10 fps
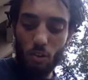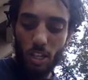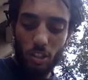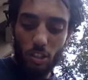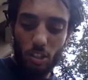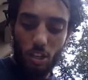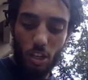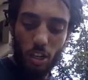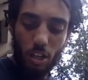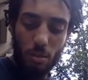registered on
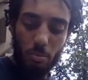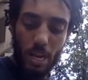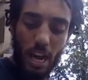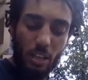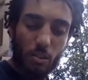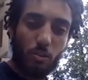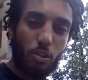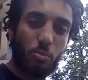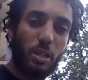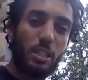a pass or
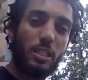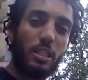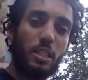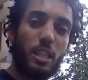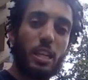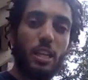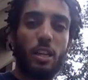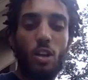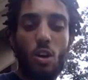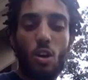fail basis? And
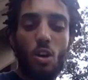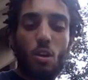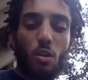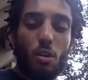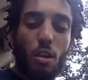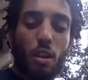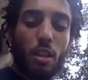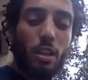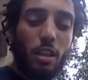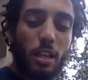
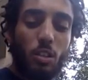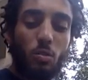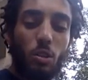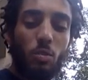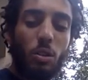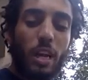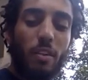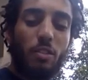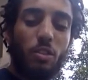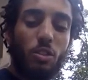this one we
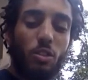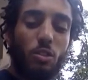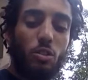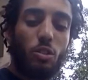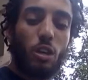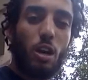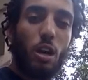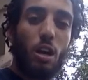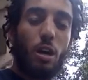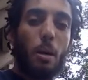have to use
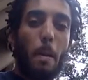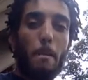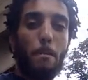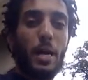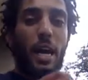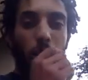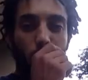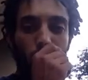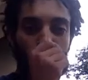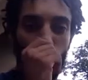a
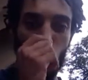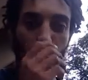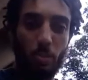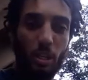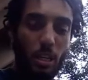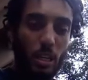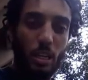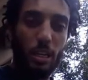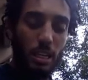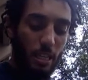binomial
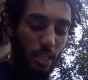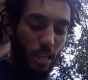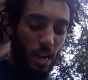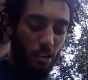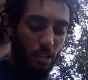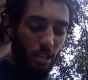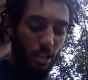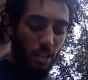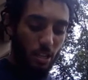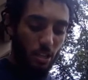formula in the
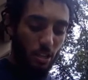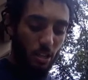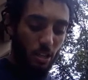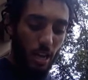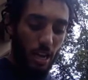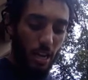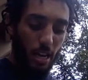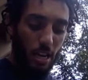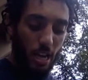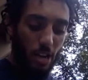calculator,
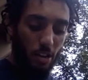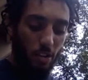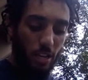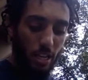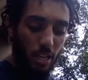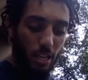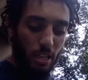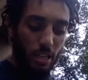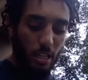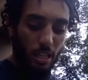and how you get it
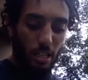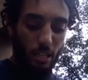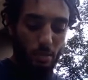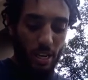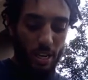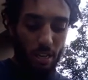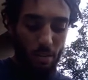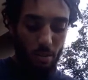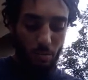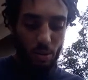is by
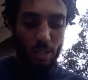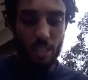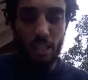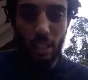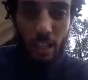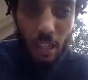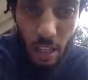pressing